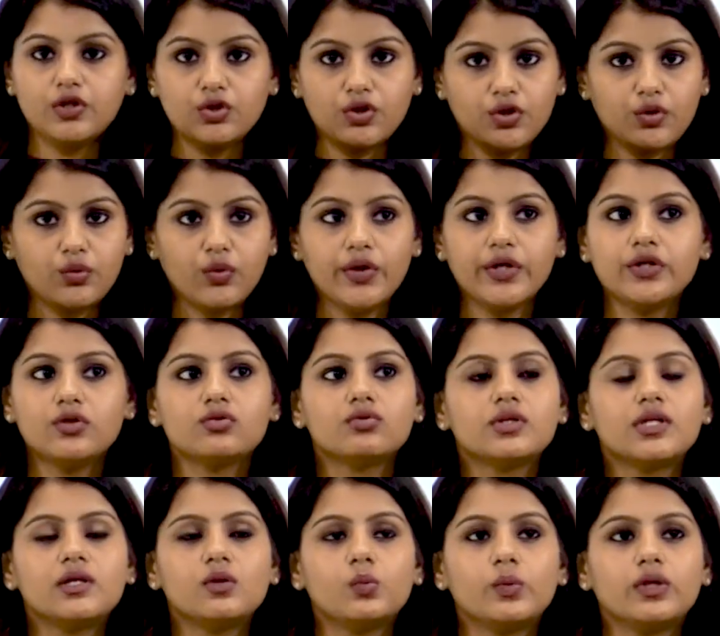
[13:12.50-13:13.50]
You're going to
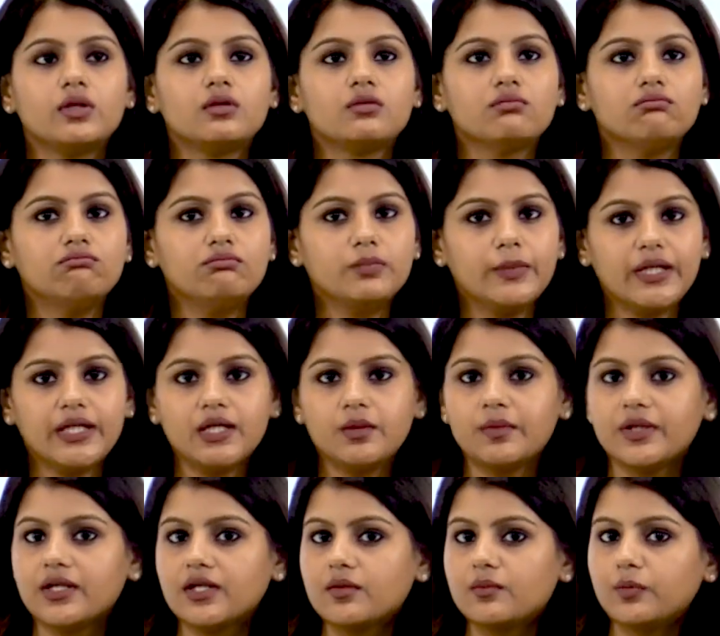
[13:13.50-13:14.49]
deal with many,
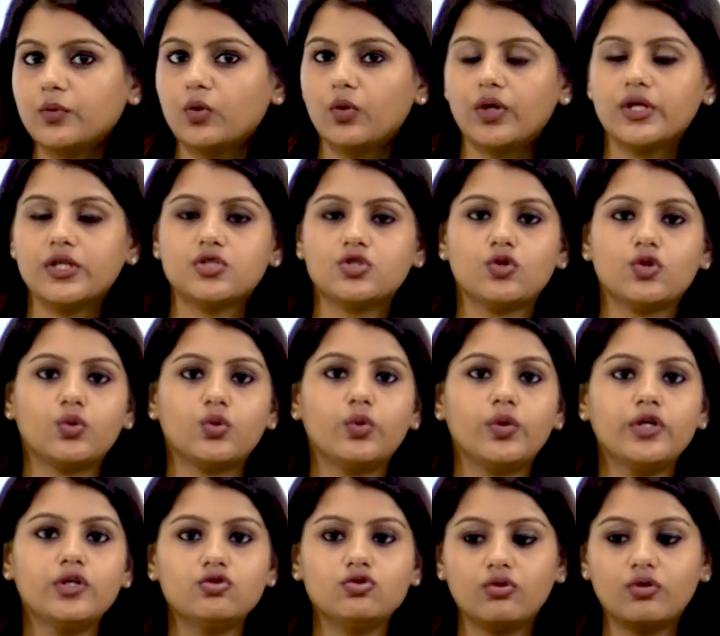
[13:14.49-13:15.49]
many employees. You're
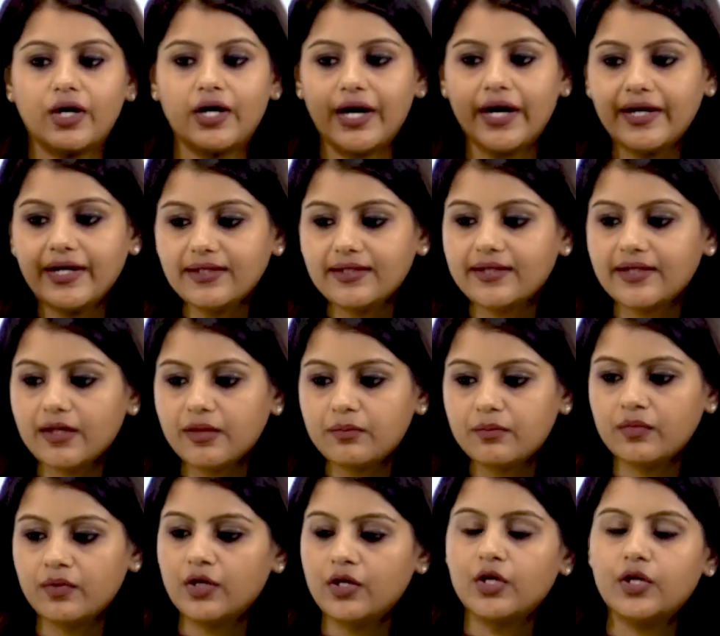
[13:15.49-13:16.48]
going to guide
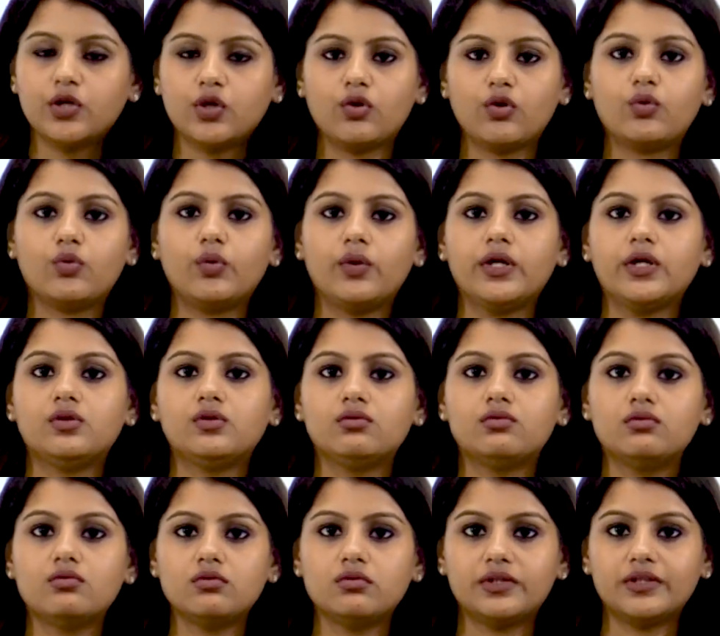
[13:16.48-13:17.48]
them. You're going
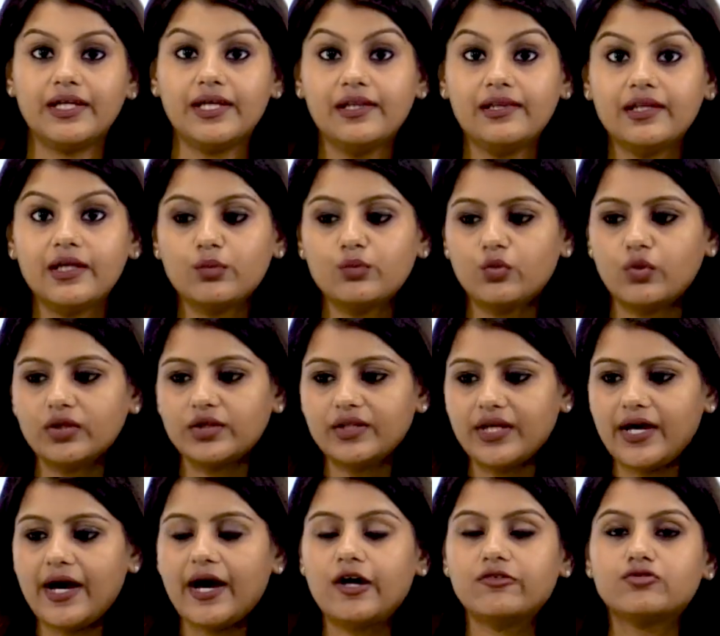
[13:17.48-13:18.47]
to tell them what they
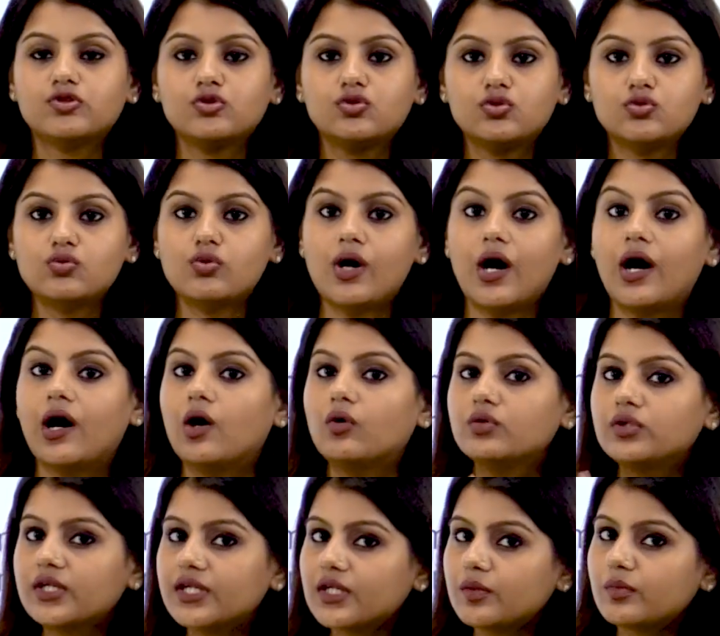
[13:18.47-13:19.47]
have to do, how
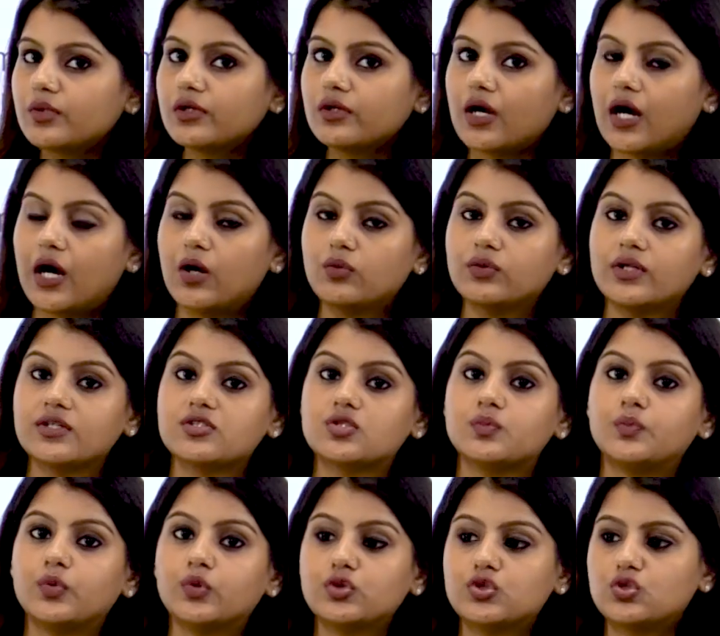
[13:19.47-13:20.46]
they're
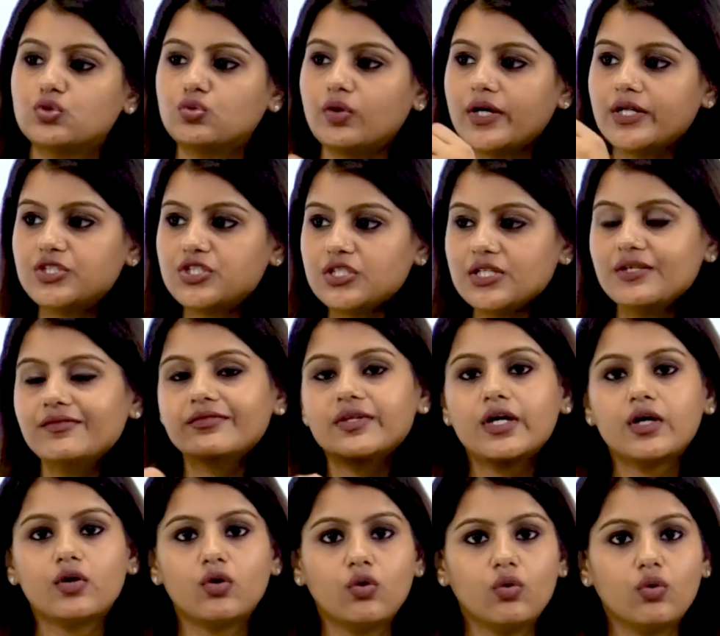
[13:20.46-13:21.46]
supposed to achieve
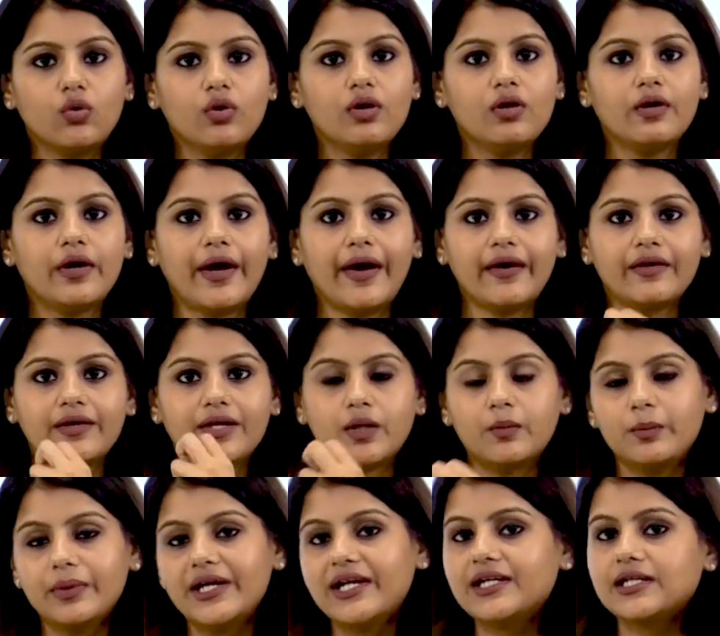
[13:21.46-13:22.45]
their goal and
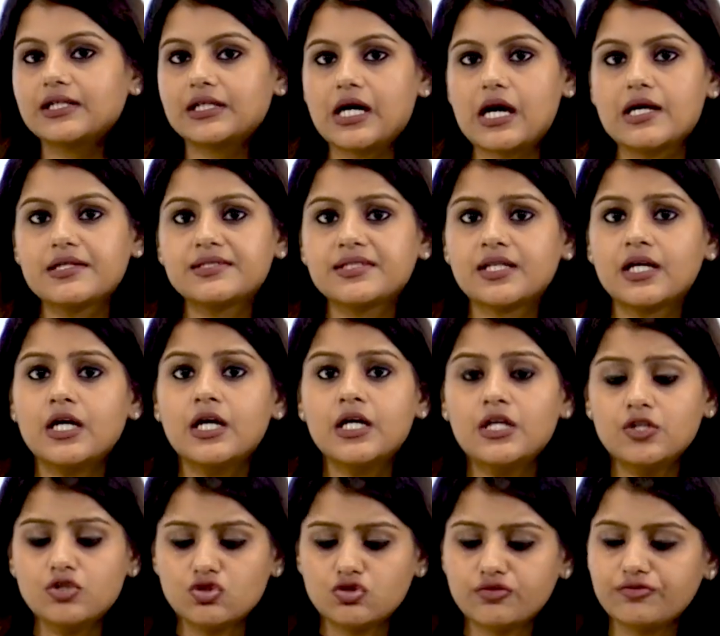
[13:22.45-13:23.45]
complete a task.
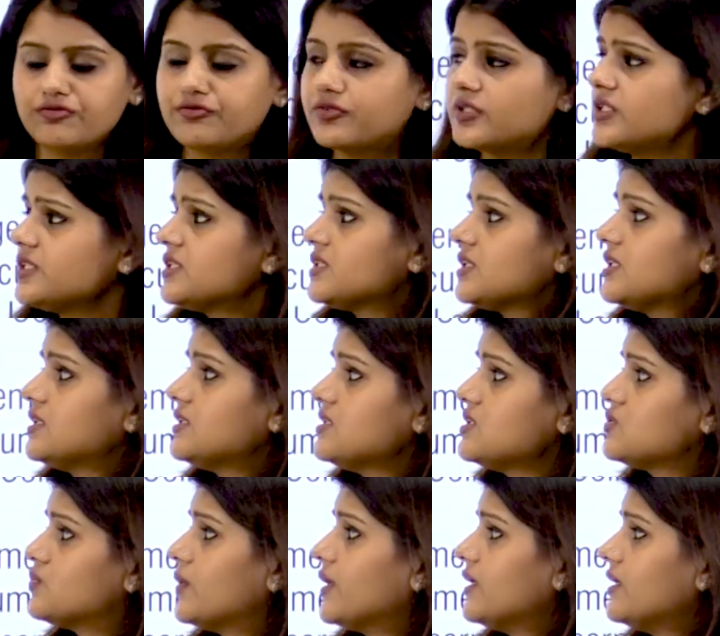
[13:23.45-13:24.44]
So first, it
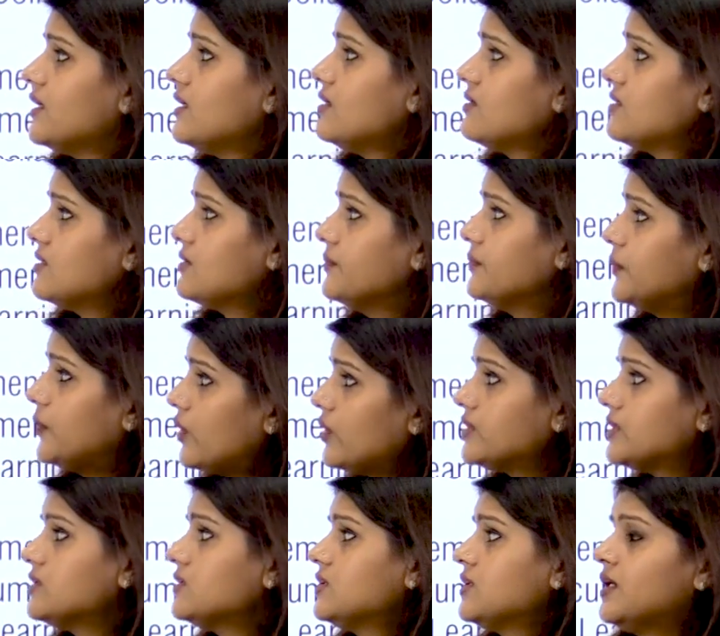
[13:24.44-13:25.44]
is very
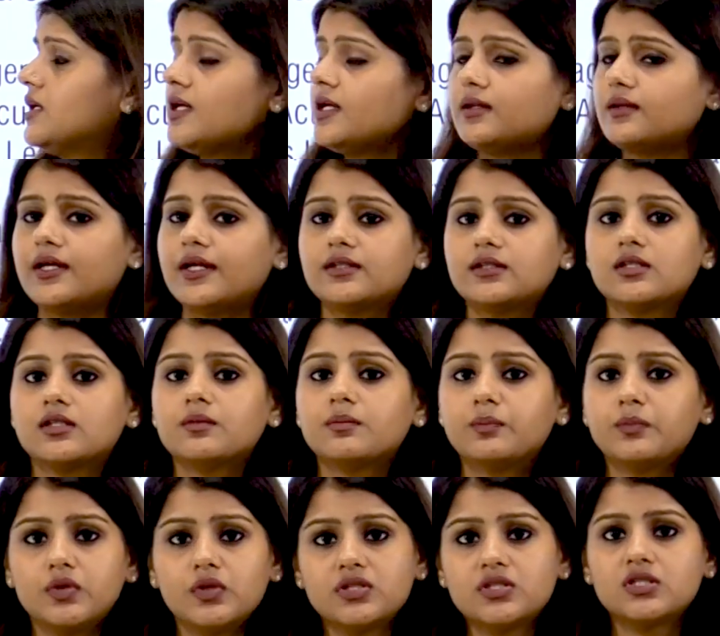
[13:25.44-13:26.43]
important that the
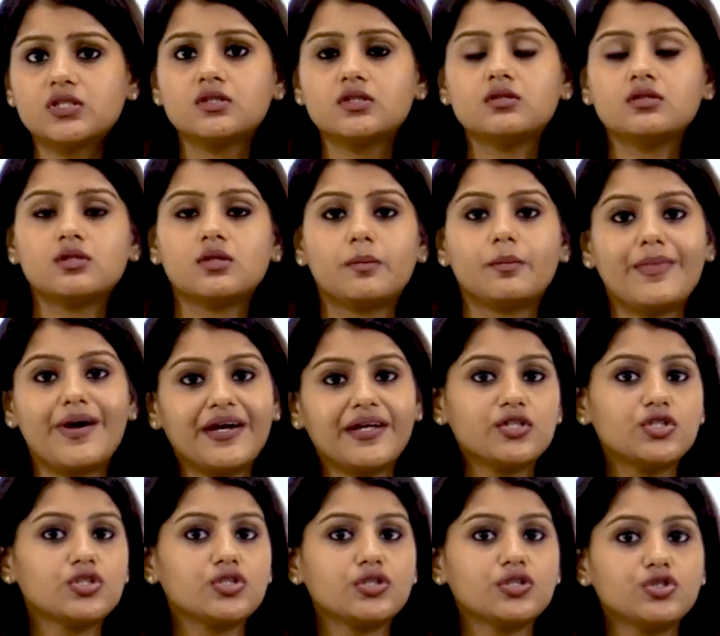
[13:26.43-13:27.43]
person, the
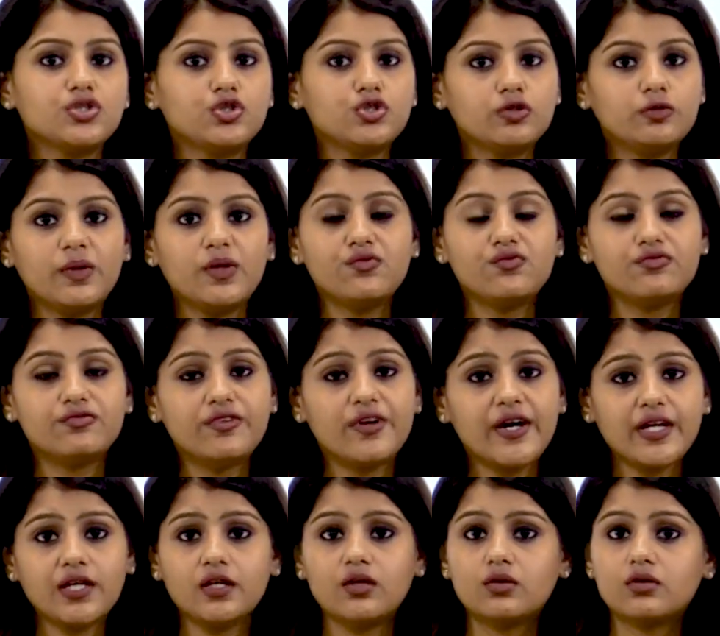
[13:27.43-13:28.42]
manager, should be
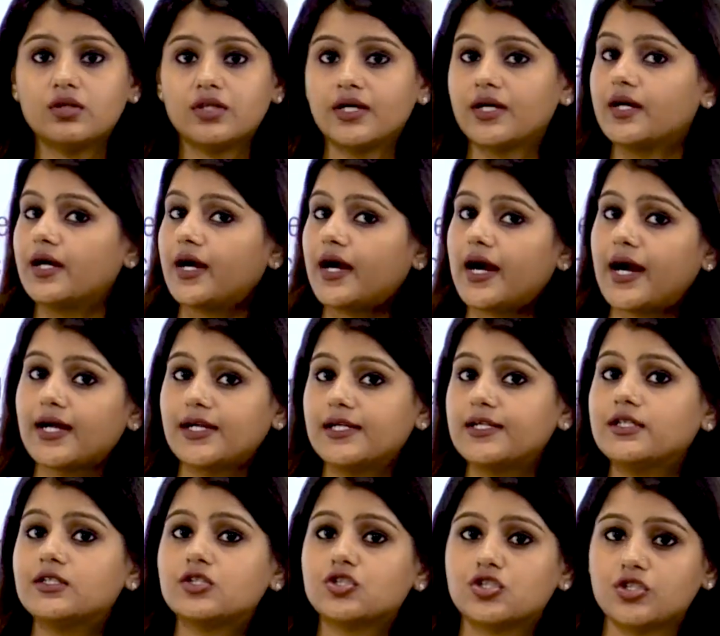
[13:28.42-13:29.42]
very good at
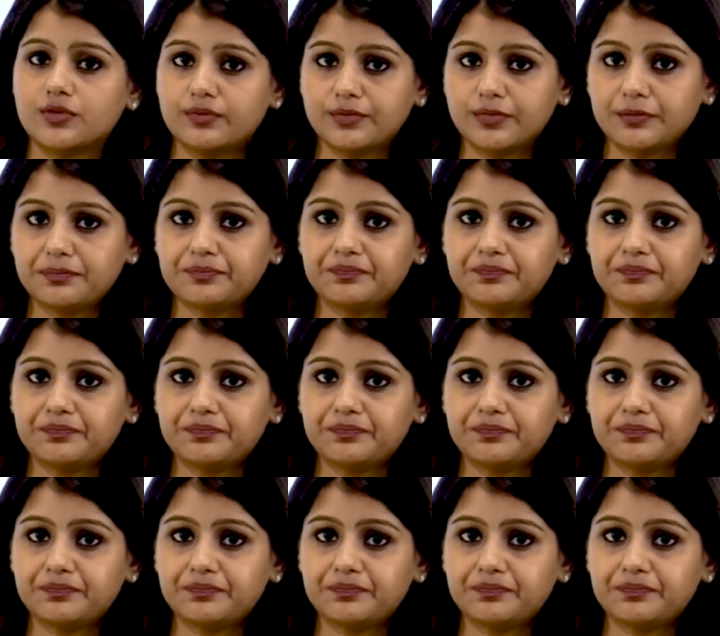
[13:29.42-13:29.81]
leadership.